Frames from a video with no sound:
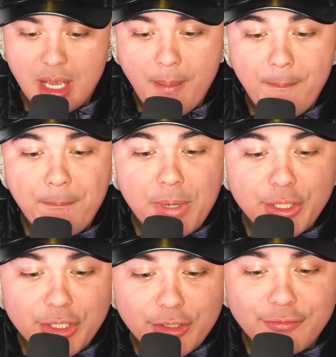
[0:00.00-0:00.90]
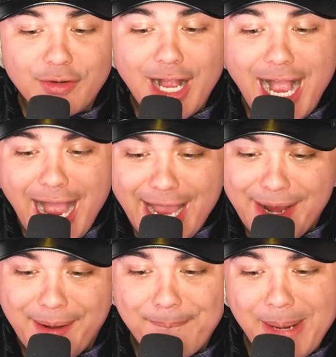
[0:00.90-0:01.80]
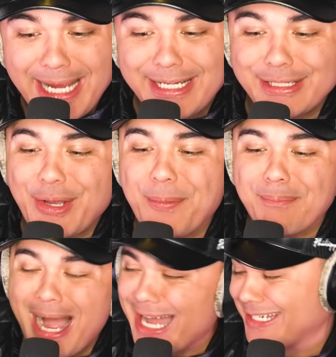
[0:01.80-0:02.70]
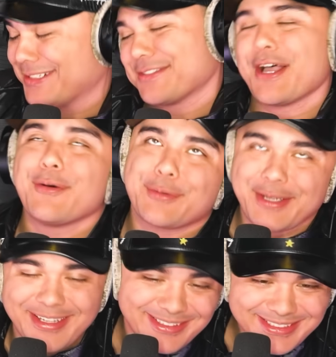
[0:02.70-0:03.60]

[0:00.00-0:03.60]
Murder for hire. Mike Glow Myers. Okay.